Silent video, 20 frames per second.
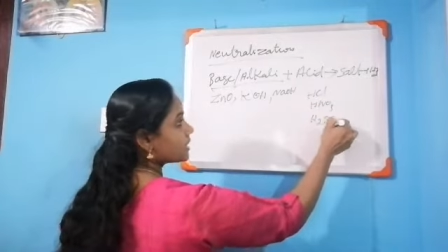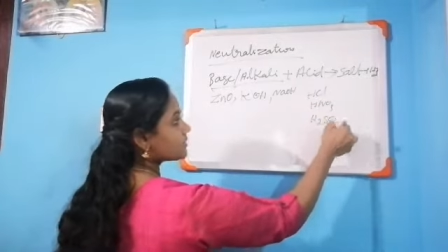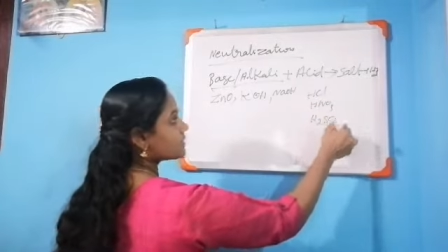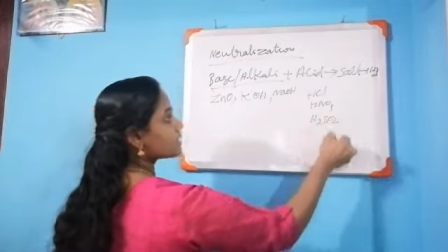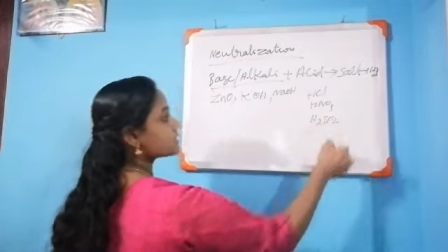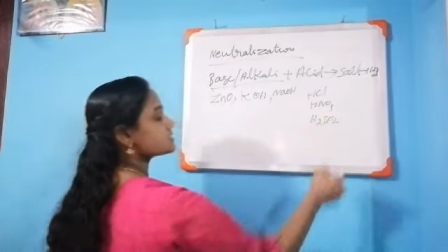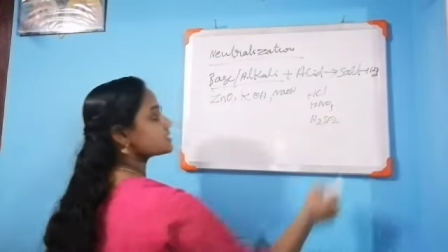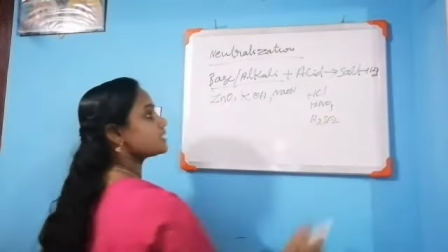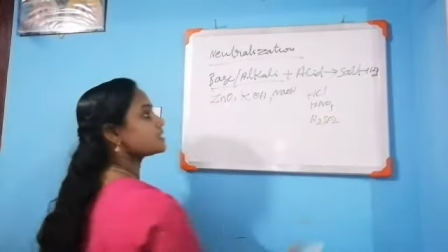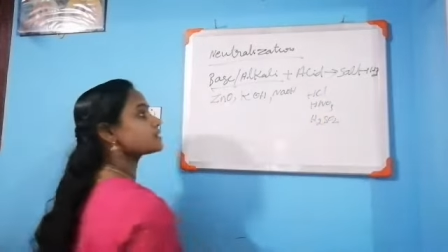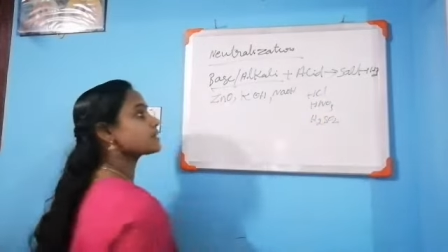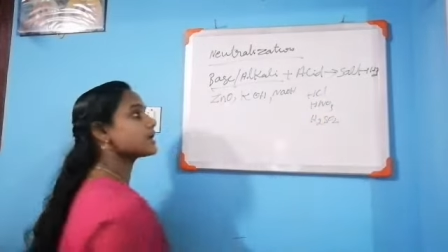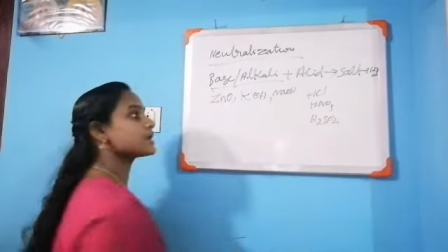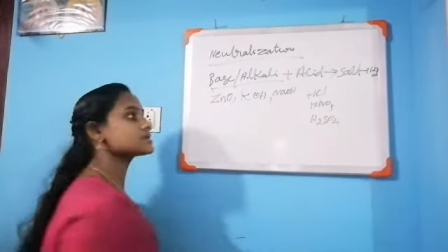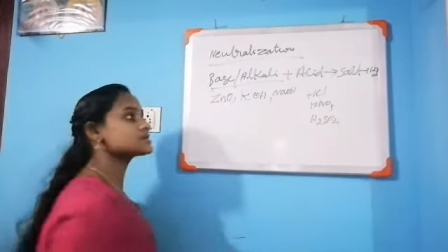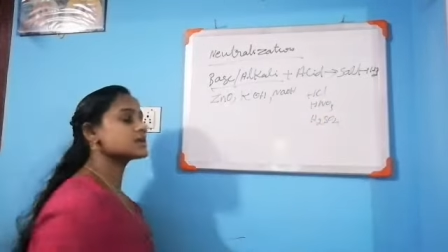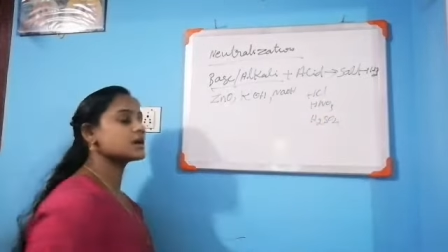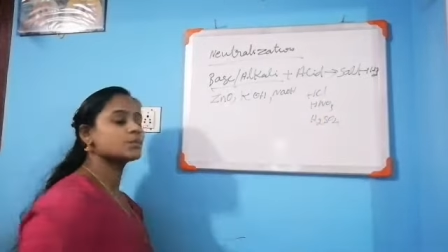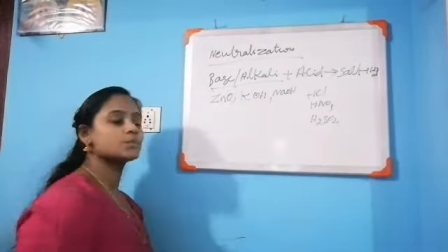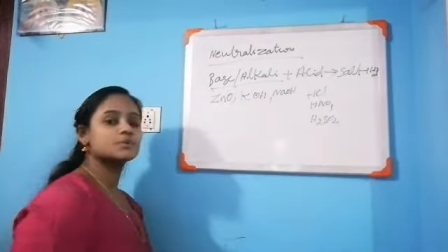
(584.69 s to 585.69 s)
These are the
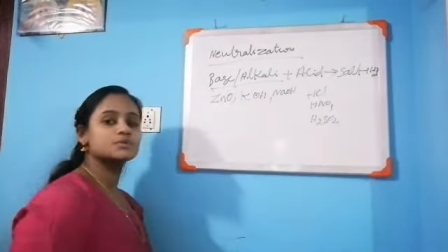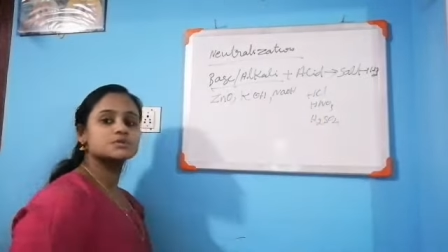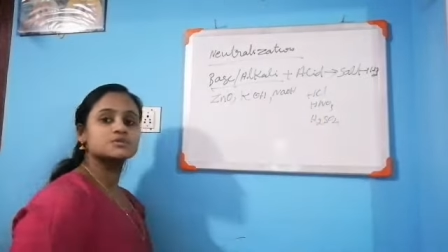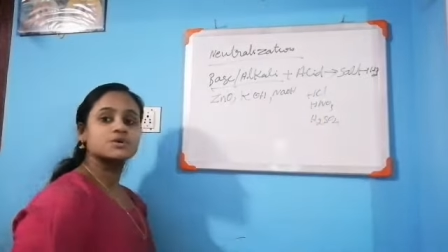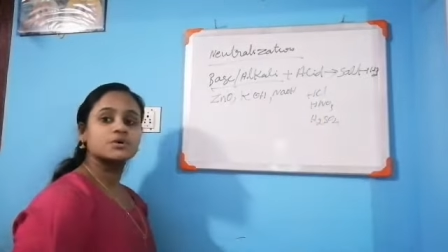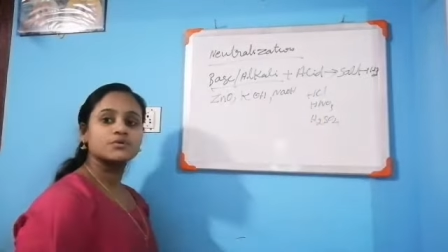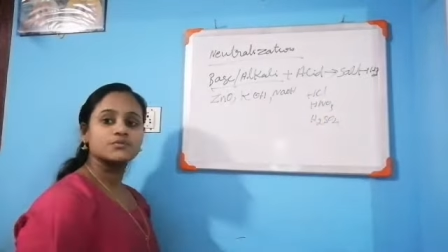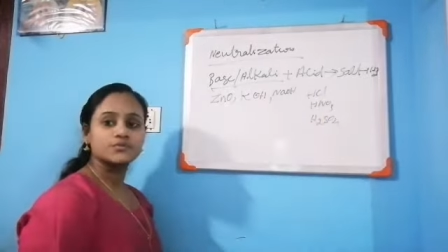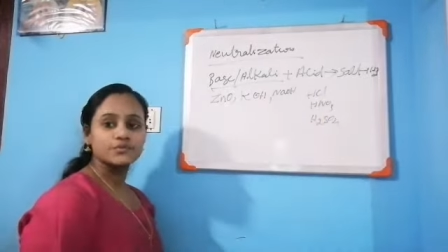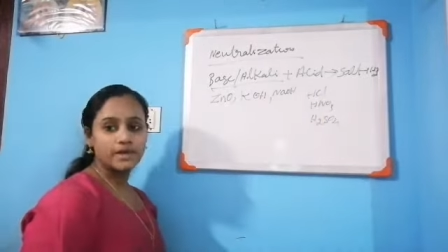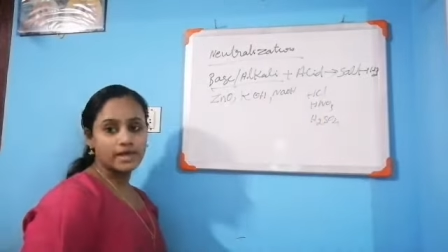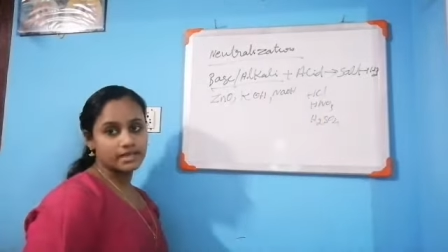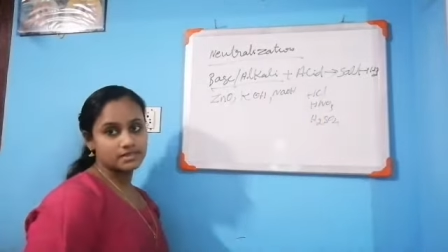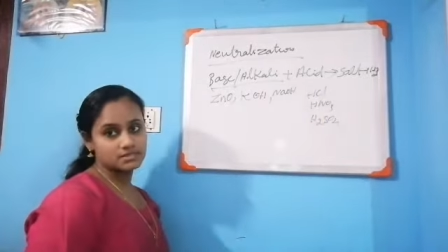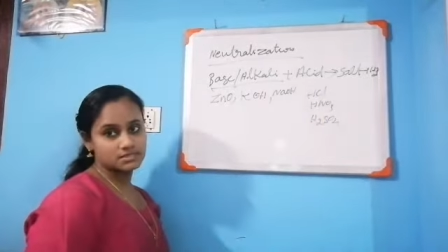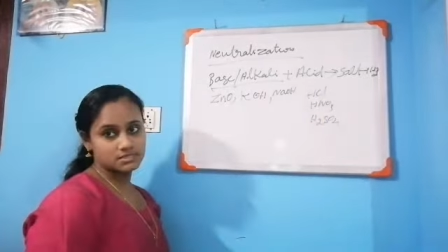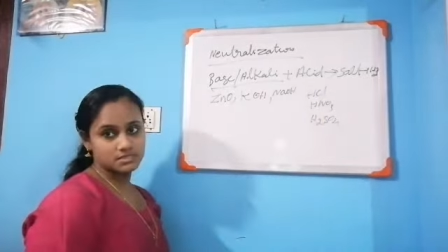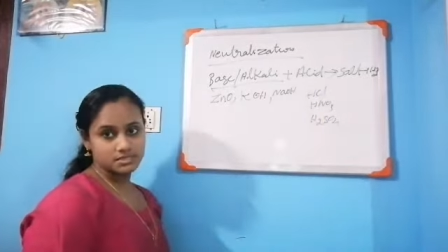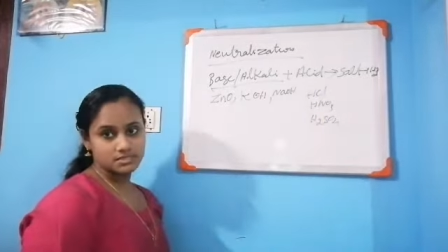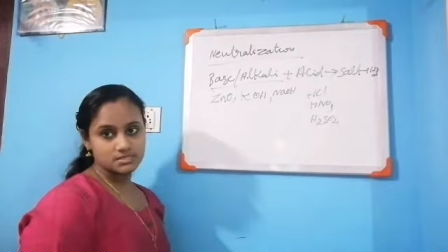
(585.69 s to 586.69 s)
examples of
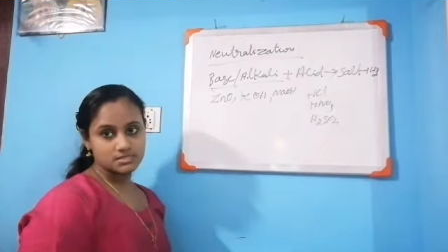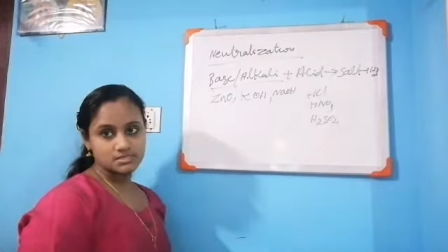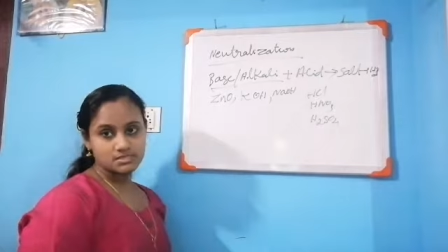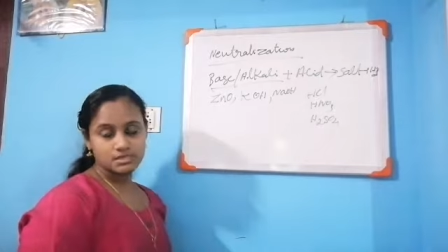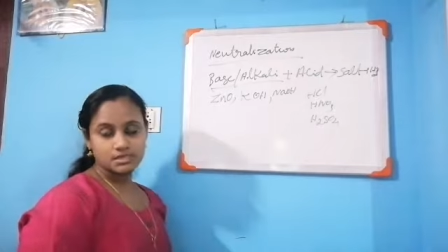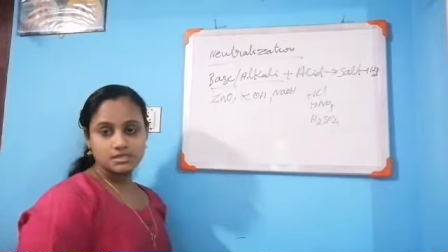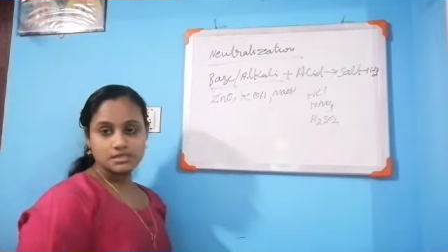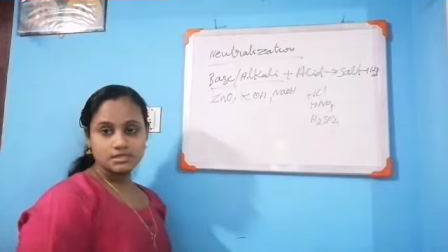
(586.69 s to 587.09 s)
acids.